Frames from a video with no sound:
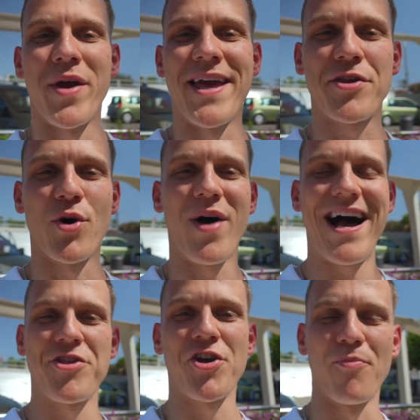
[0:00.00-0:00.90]
Okay, so
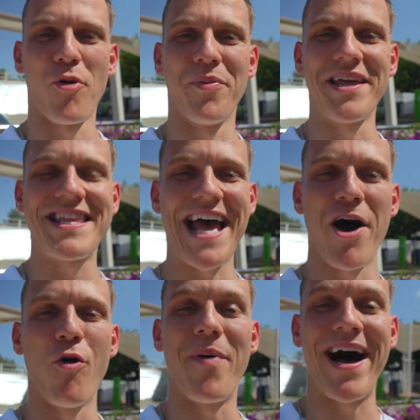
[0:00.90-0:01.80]
as you can probably
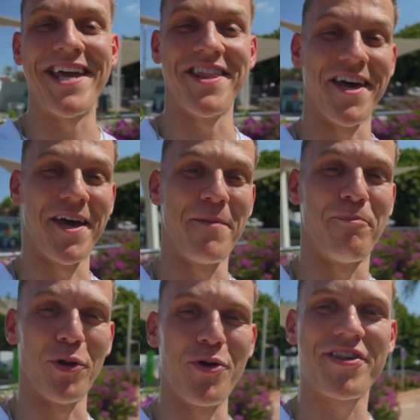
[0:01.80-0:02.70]
tell by the
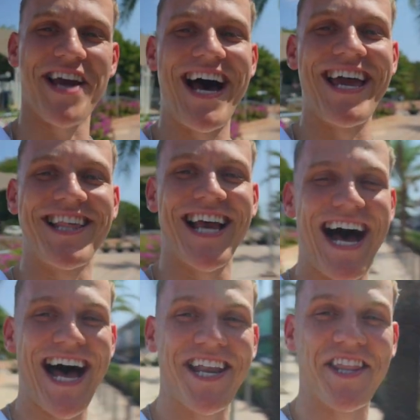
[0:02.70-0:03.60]
blue skies
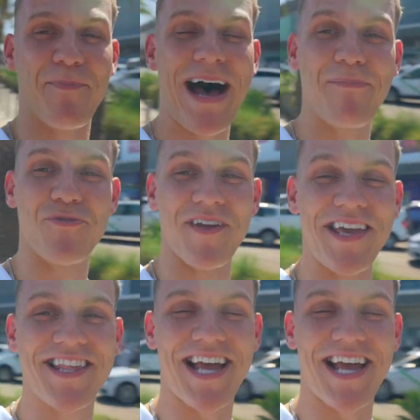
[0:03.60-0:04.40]
and the palm trees,